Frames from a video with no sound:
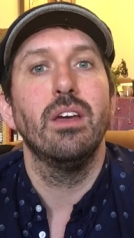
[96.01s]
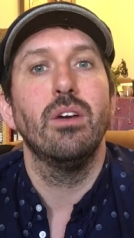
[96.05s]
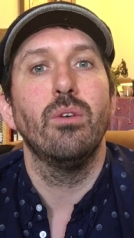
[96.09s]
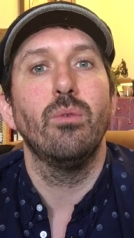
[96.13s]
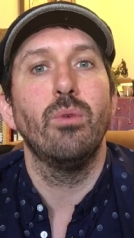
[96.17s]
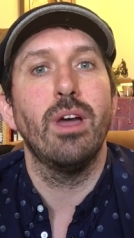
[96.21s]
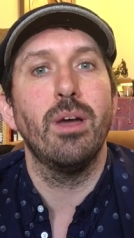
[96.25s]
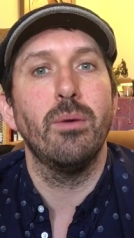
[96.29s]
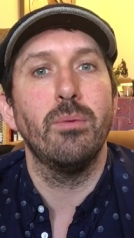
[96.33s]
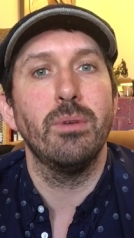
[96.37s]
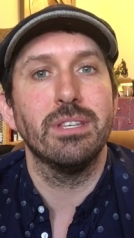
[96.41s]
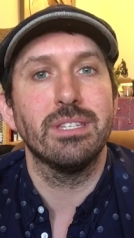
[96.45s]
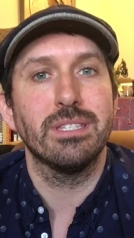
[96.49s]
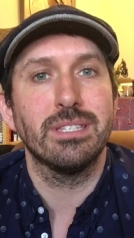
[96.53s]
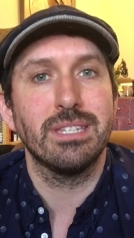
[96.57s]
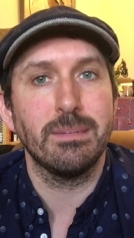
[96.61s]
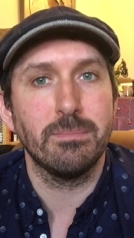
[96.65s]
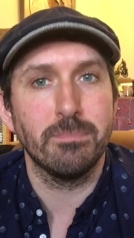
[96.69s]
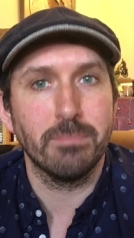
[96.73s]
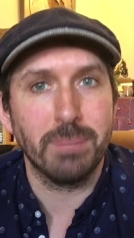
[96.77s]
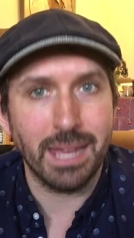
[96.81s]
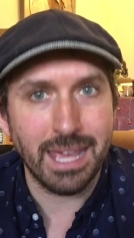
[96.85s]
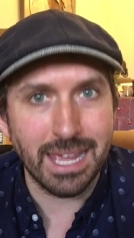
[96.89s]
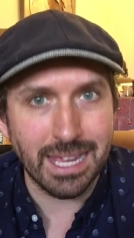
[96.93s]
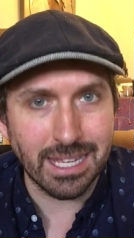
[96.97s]
where we're
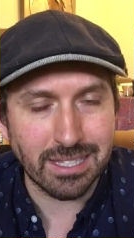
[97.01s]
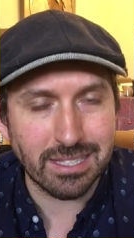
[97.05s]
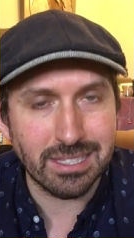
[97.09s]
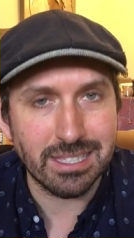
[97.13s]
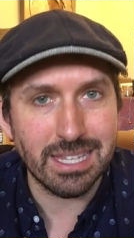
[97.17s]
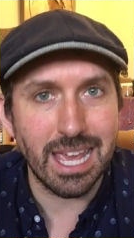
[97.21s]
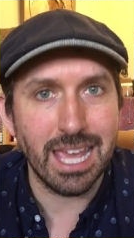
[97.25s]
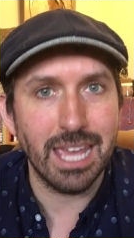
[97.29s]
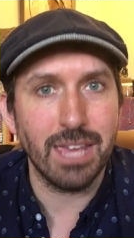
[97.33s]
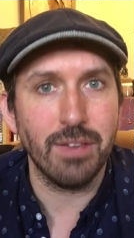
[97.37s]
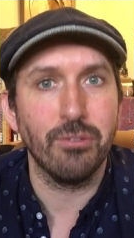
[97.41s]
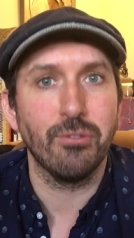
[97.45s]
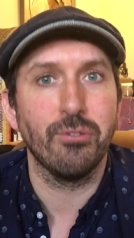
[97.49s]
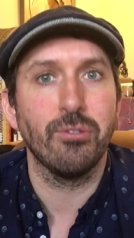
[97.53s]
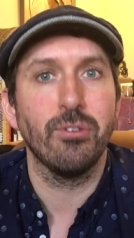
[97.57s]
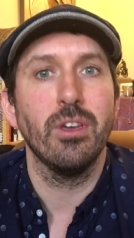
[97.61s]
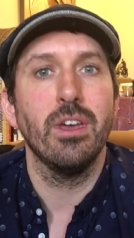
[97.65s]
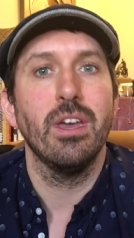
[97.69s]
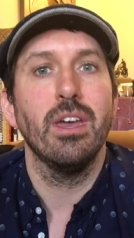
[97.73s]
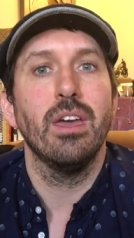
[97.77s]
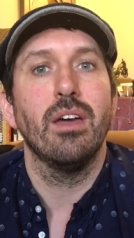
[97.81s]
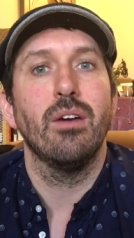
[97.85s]
playing safe,